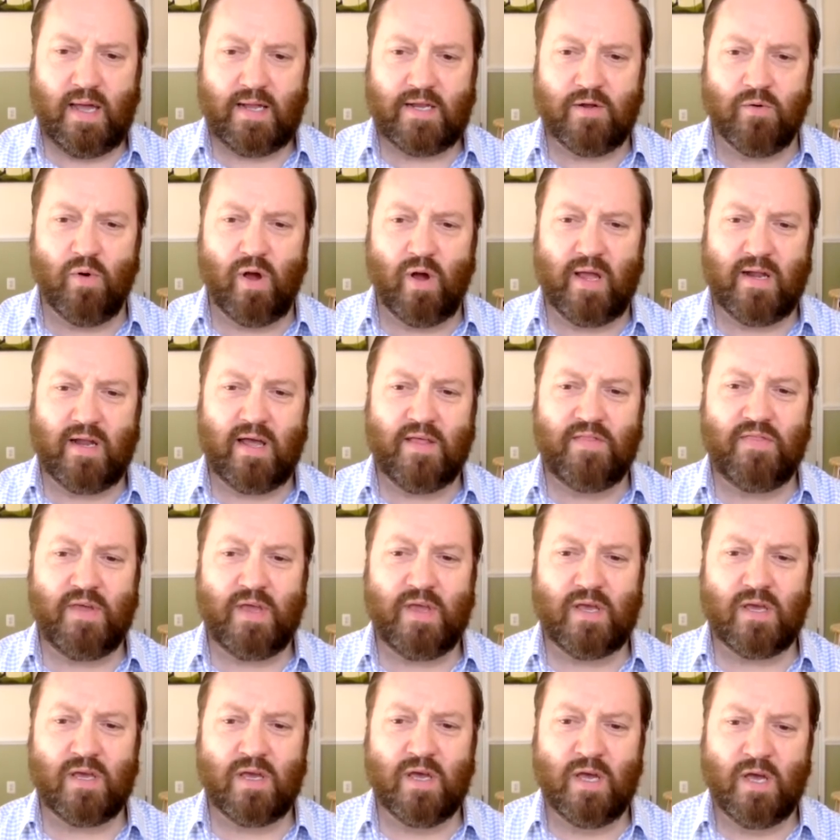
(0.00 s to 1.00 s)
anyway. And I
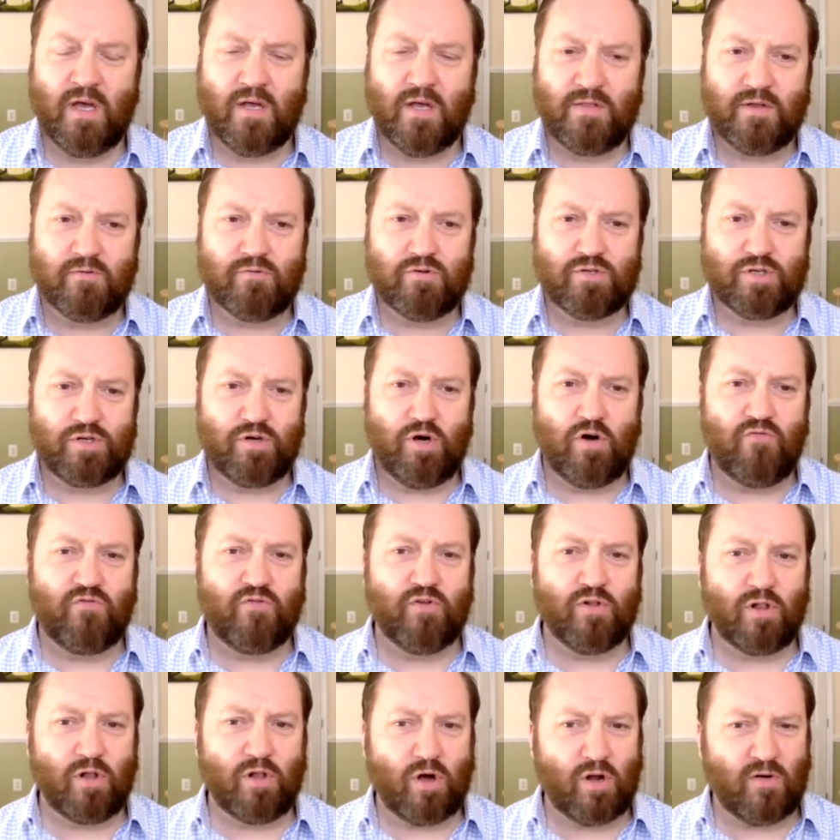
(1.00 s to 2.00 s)
think there was an
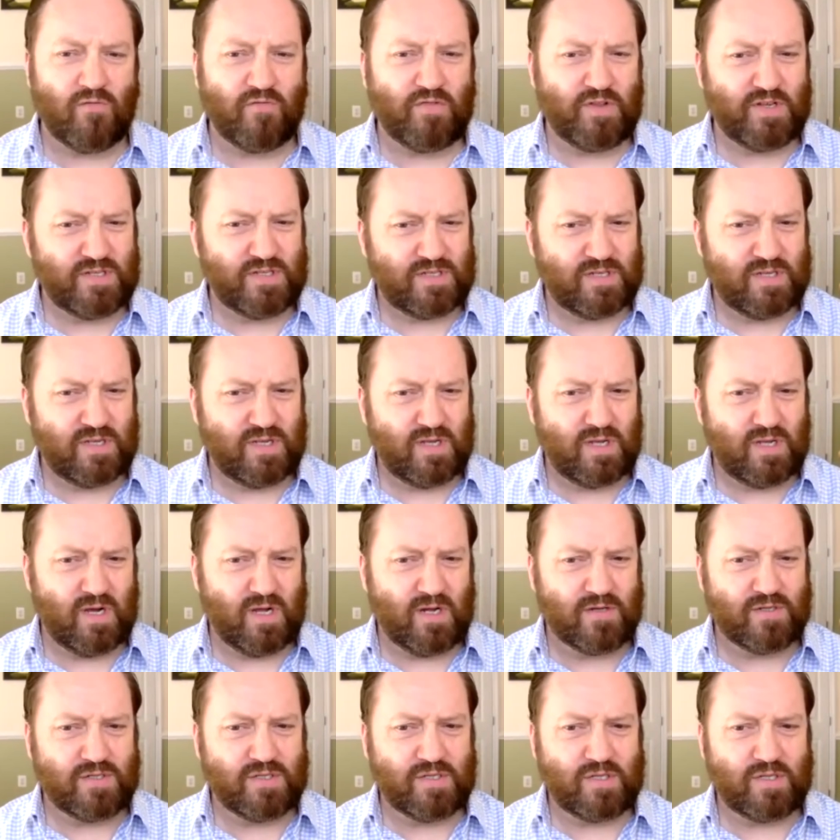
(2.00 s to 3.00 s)
awful lot of this
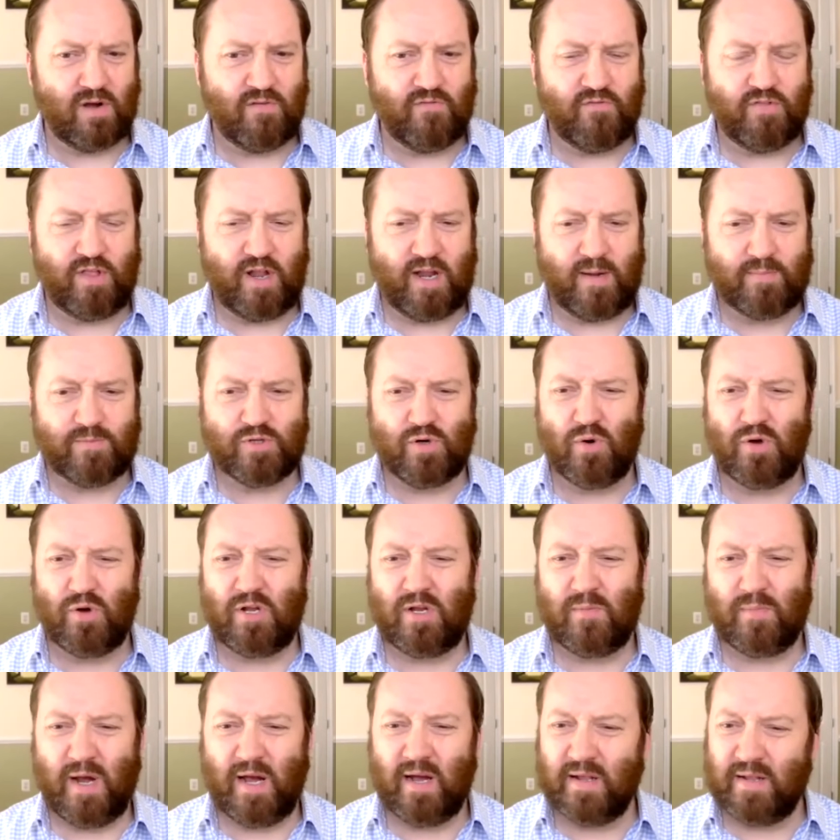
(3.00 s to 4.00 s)
kind of stuff that I'm
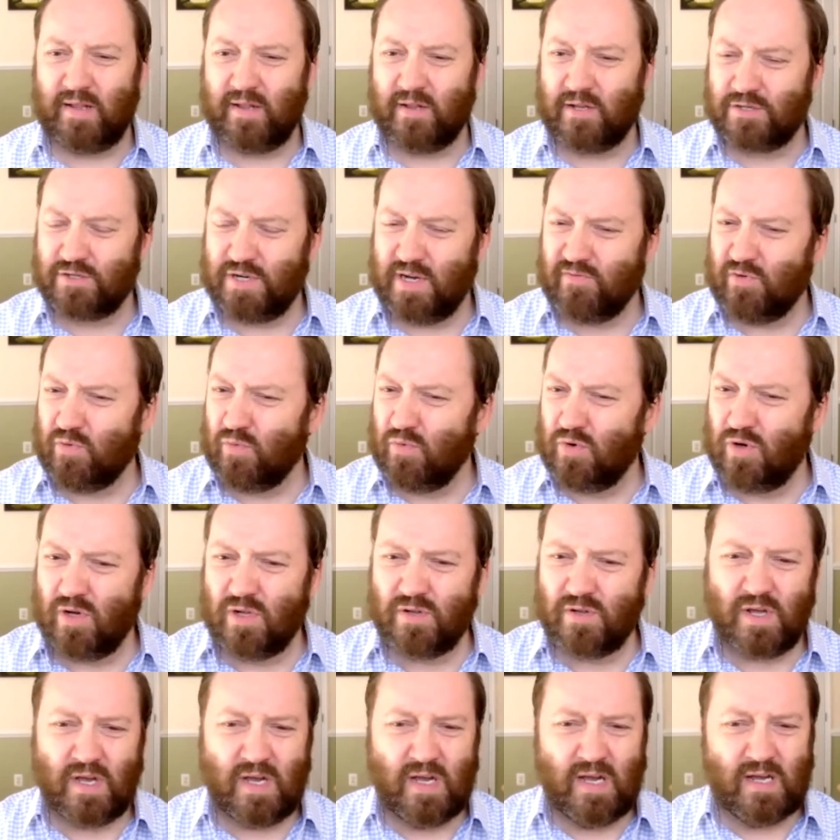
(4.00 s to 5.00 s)
talking about in the travel
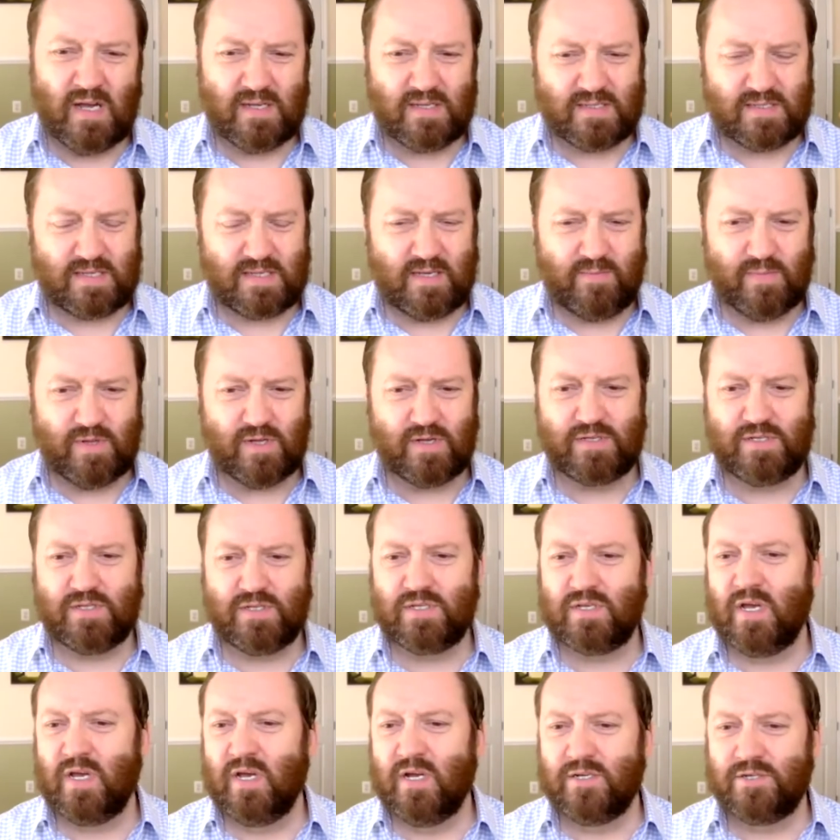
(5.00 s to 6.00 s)
world.
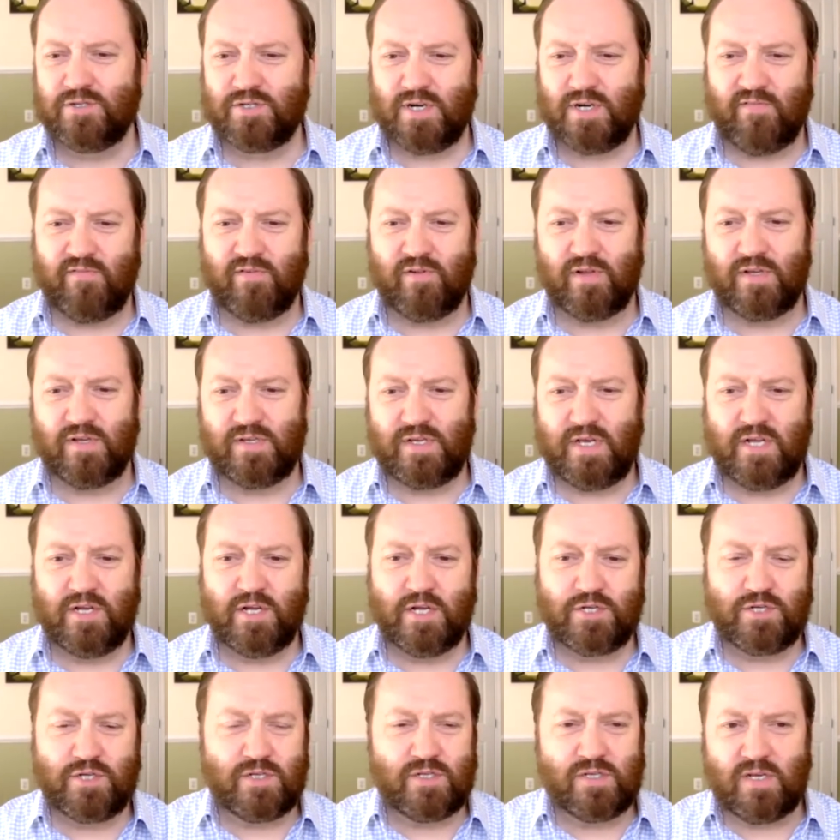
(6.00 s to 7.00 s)
Seamless travel
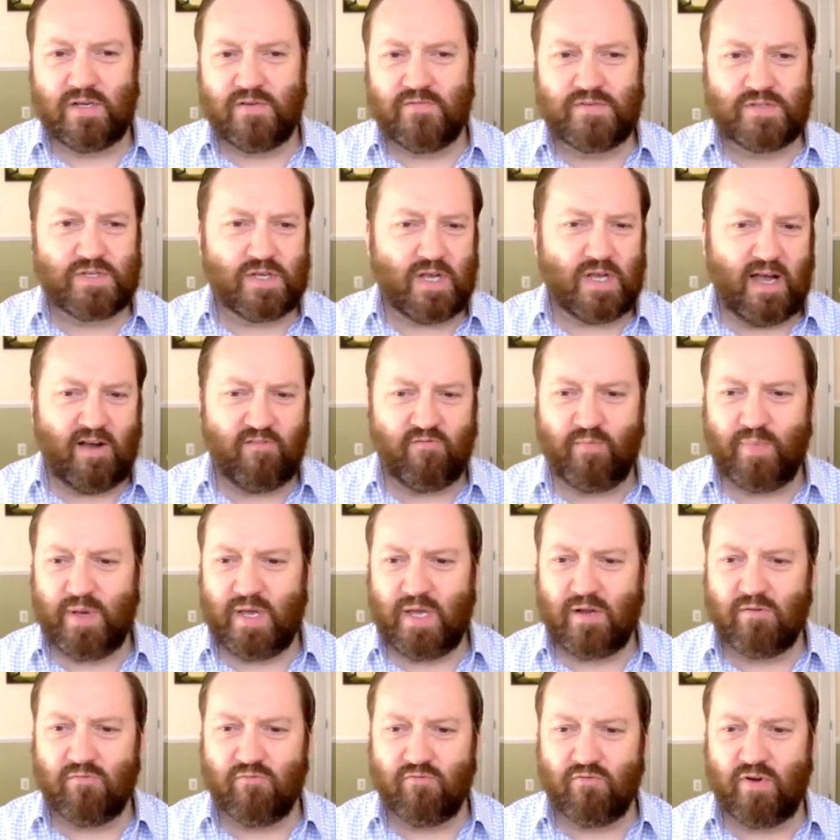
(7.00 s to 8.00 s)
initiatives have
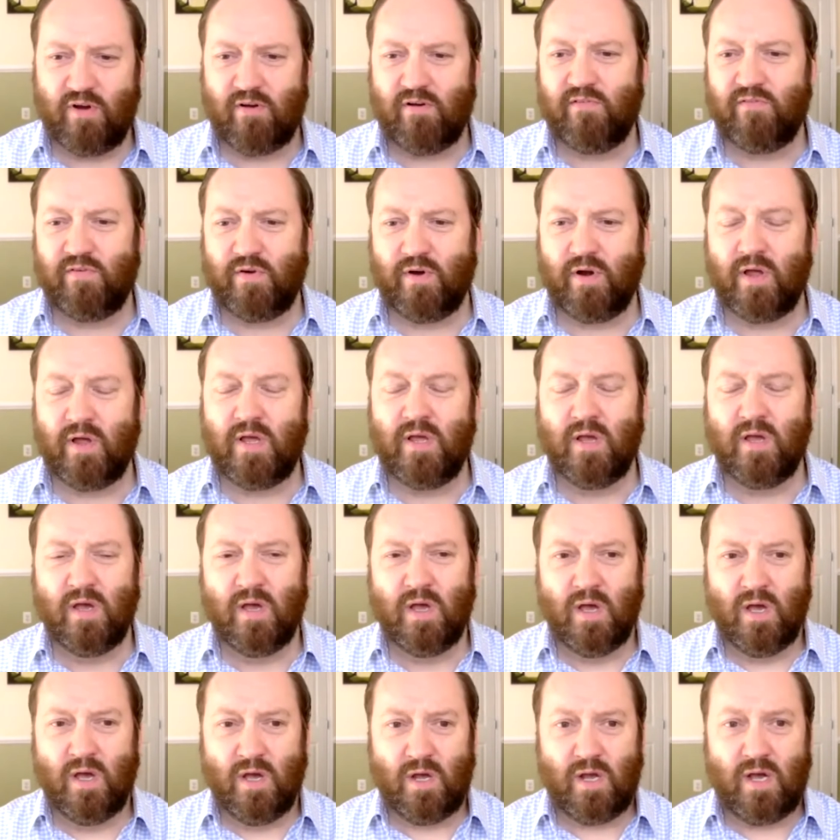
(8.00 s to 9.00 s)
been very, very
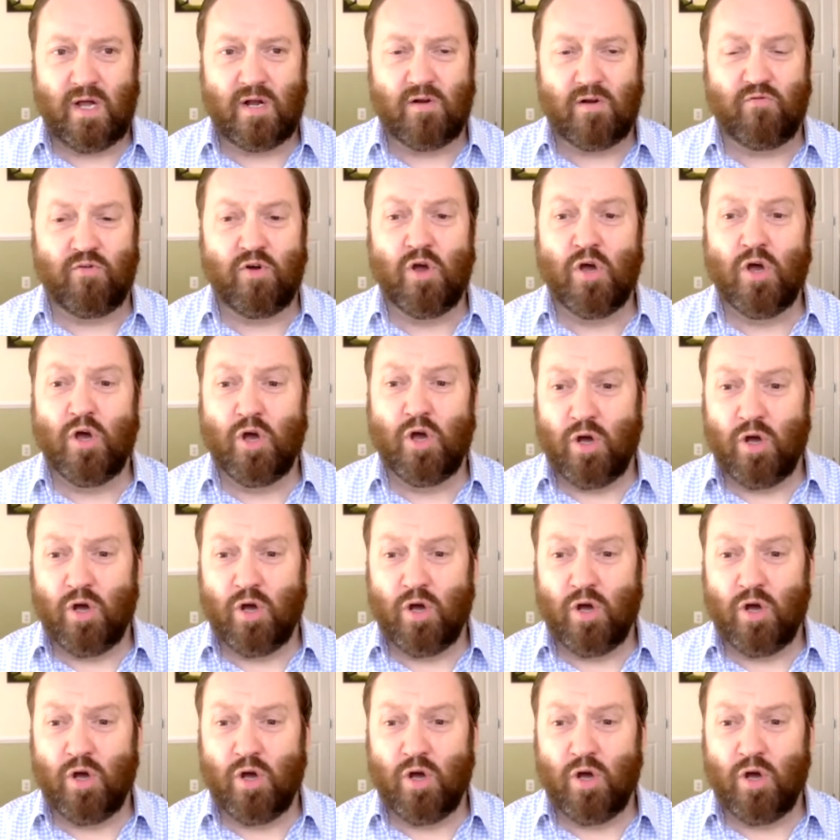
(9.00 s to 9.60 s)
kind of